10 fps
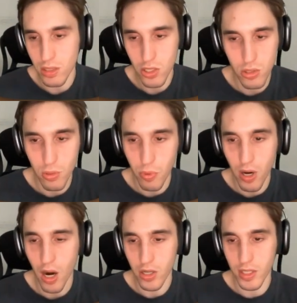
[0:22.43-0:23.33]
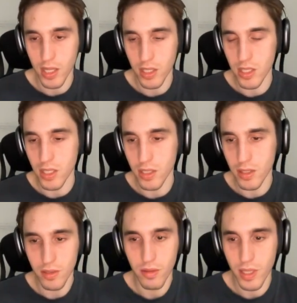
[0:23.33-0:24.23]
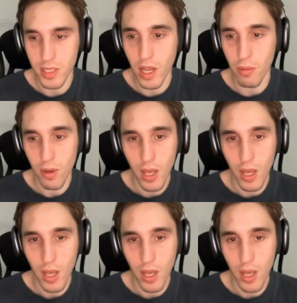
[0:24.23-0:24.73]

super hard and stuff.